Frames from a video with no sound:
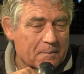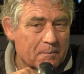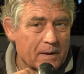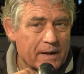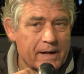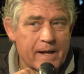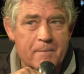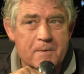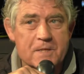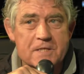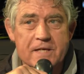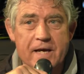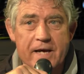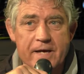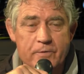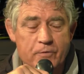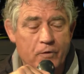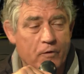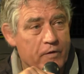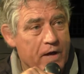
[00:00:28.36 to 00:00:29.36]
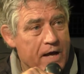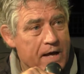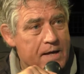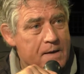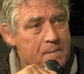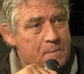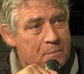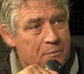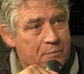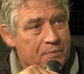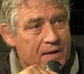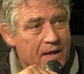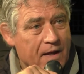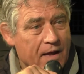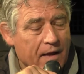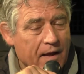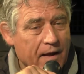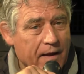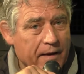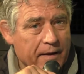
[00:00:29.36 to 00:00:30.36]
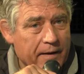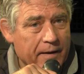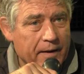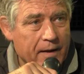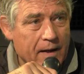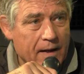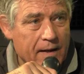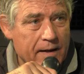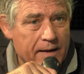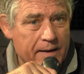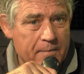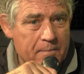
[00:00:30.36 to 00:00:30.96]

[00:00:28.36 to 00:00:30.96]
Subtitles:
My name is Kees van Weijen. I